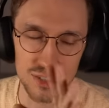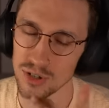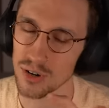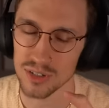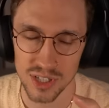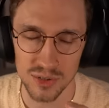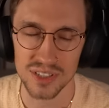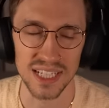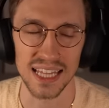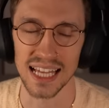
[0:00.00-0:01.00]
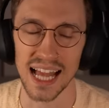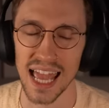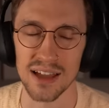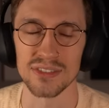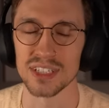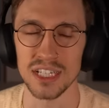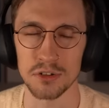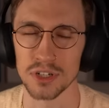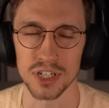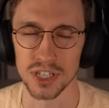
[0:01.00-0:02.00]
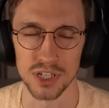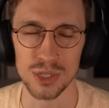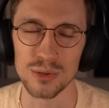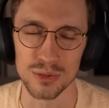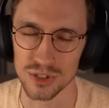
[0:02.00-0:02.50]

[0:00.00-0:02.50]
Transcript: You don't say like I have the secret to the noodle